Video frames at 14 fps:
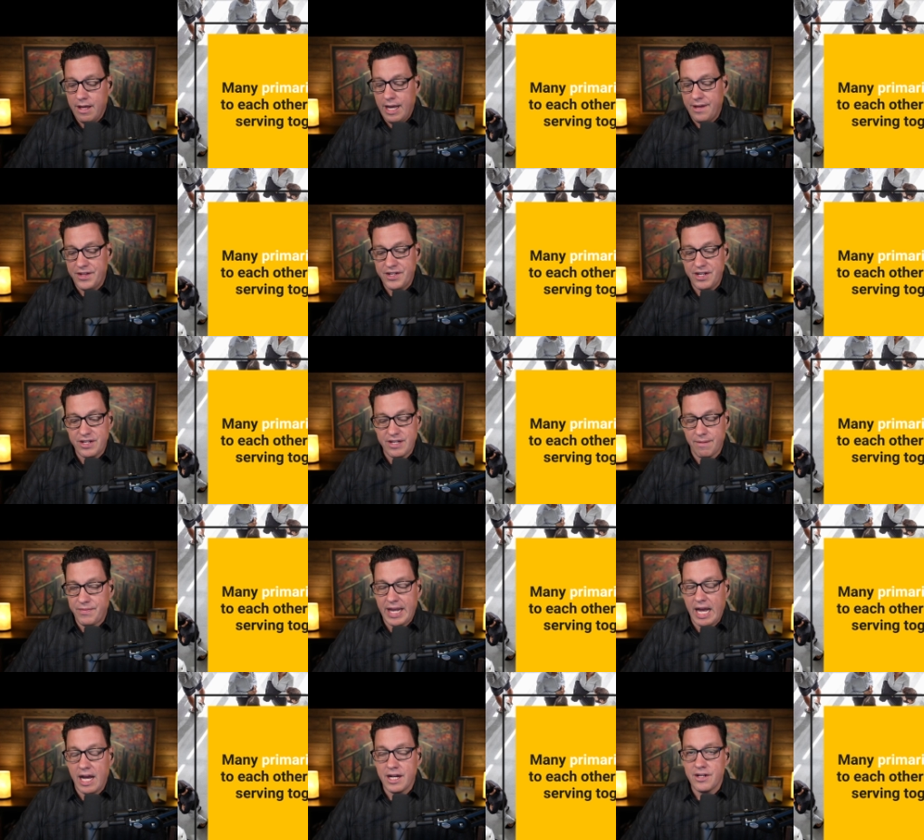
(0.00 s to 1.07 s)
and this is
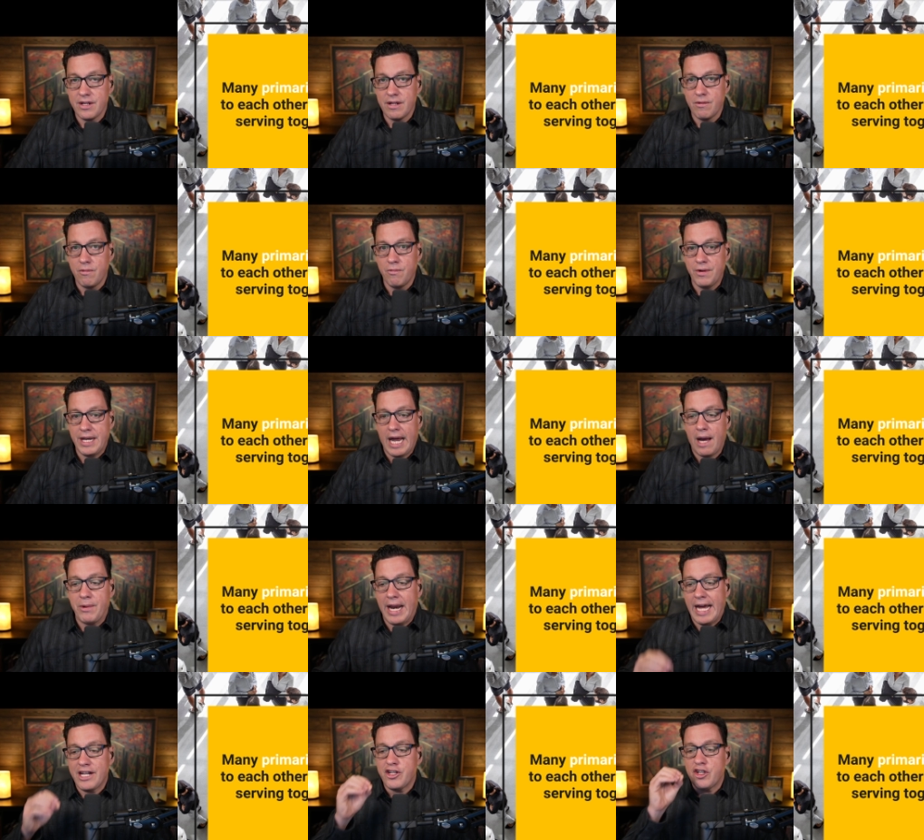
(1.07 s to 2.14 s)
something i when I, when
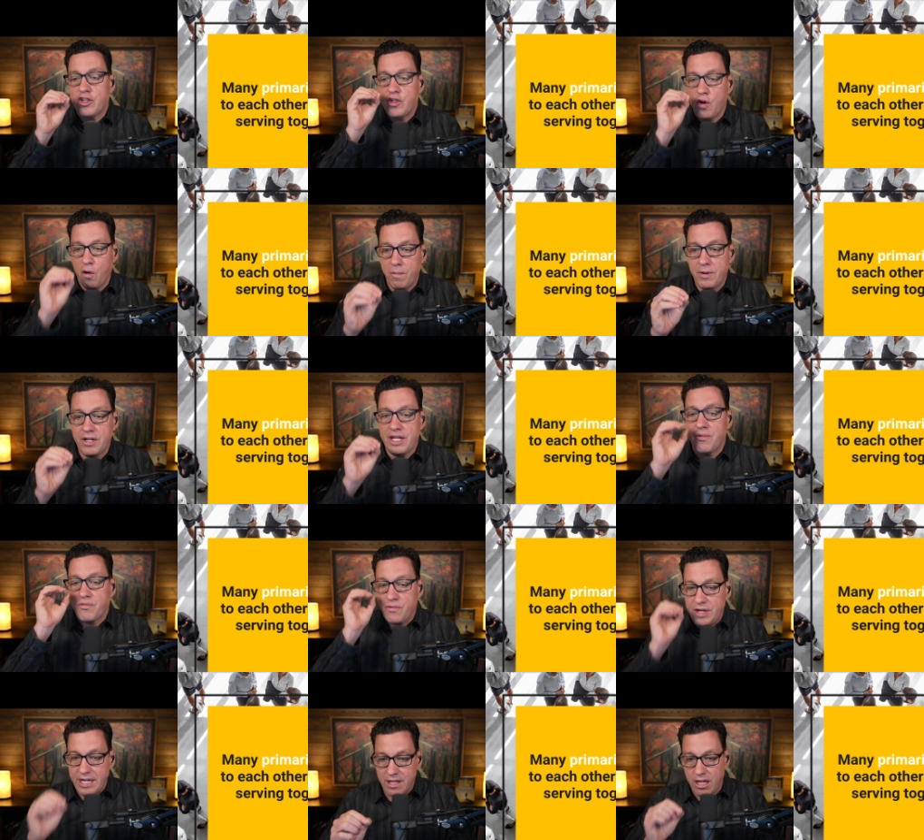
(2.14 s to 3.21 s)
i soberly
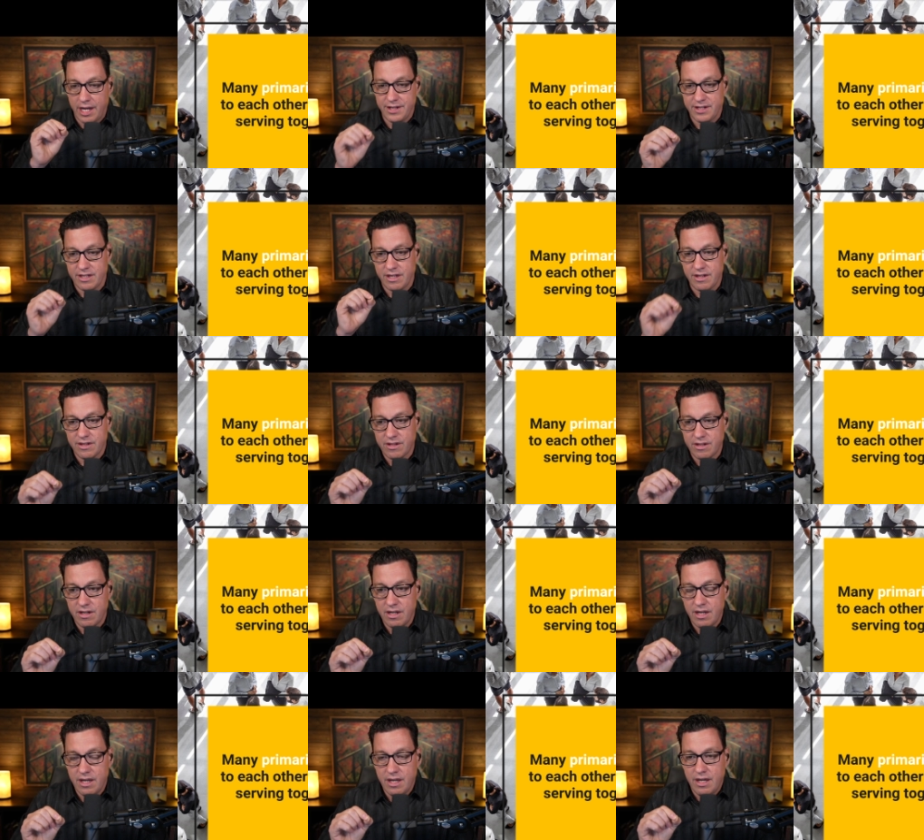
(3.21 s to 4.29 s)
realized this
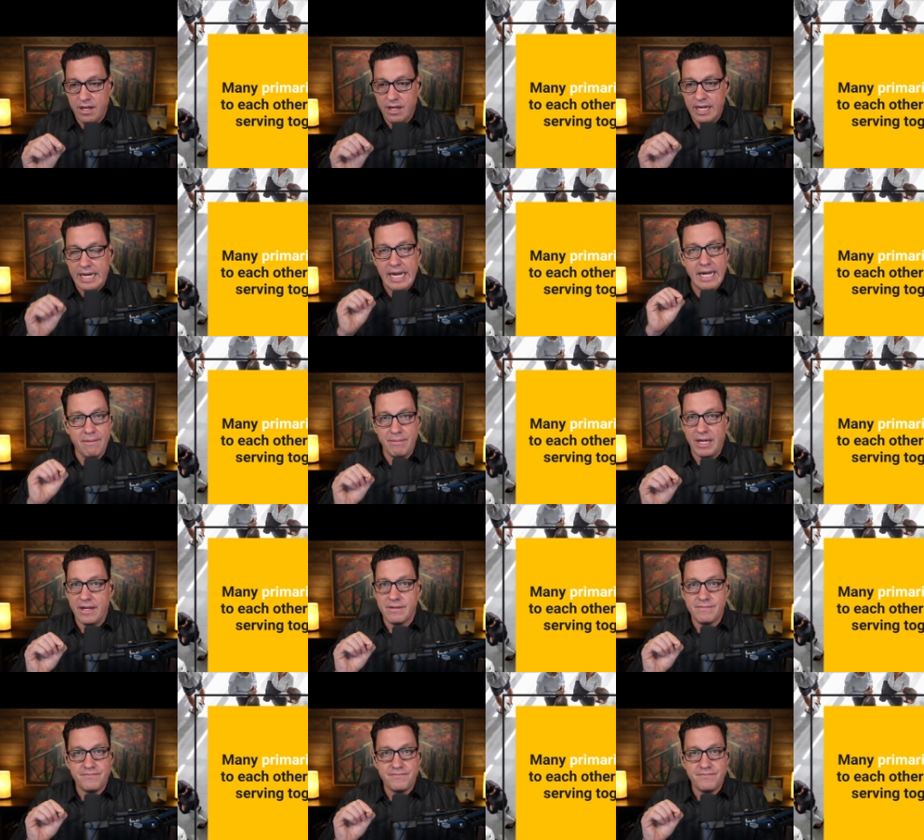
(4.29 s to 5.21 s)
it hit me